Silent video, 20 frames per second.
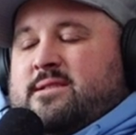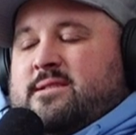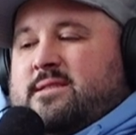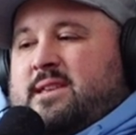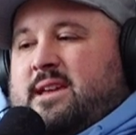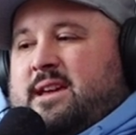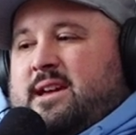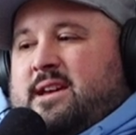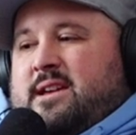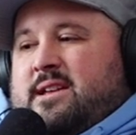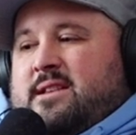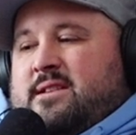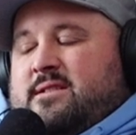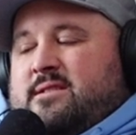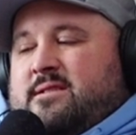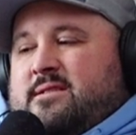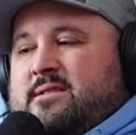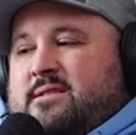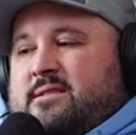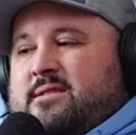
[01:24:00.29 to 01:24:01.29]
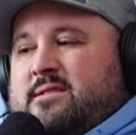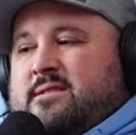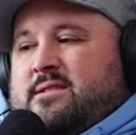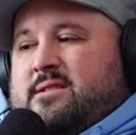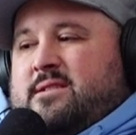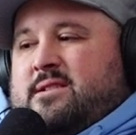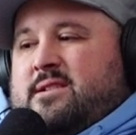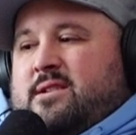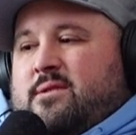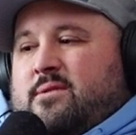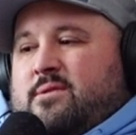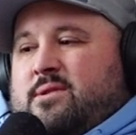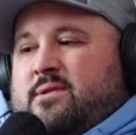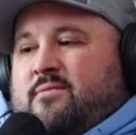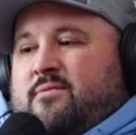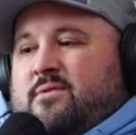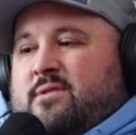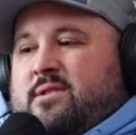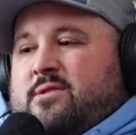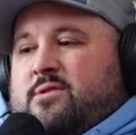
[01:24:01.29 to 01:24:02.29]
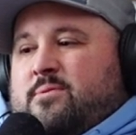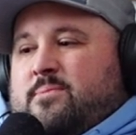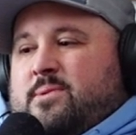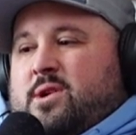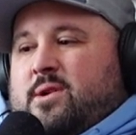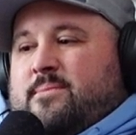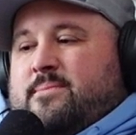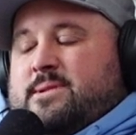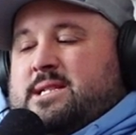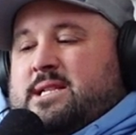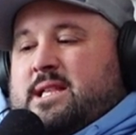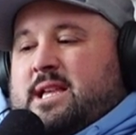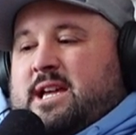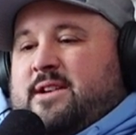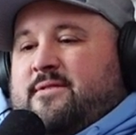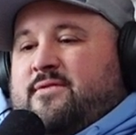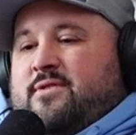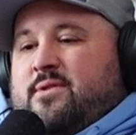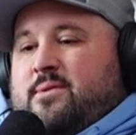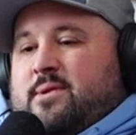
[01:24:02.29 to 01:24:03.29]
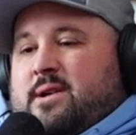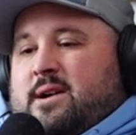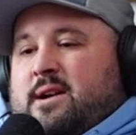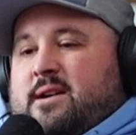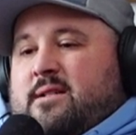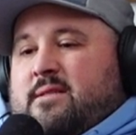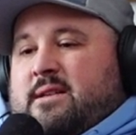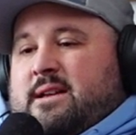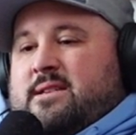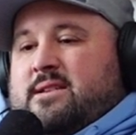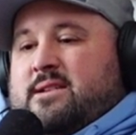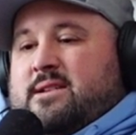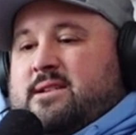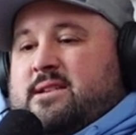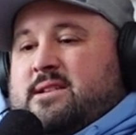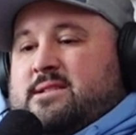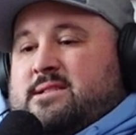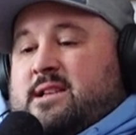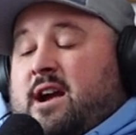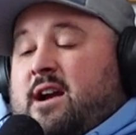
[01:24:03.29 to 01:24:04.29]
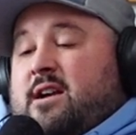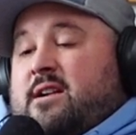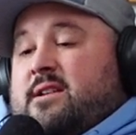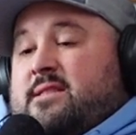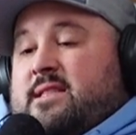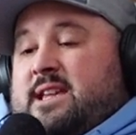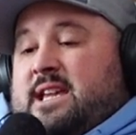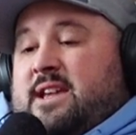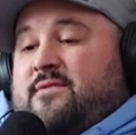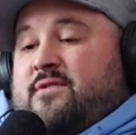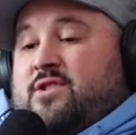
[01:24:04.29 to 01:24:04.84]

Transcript: then you know, you really do become a slave to it all, and it's hard to leave